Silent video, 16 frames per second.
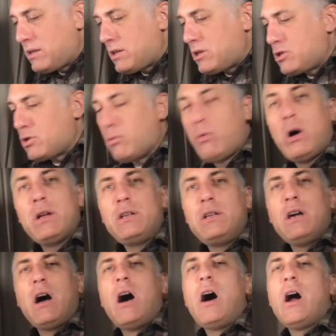there's a one
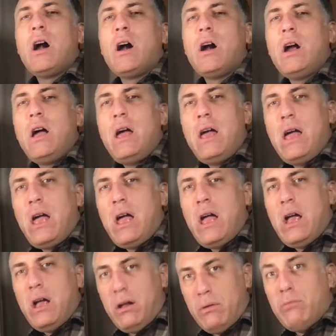yar,
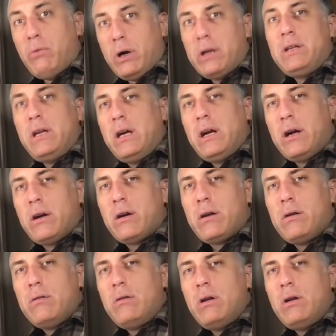one year.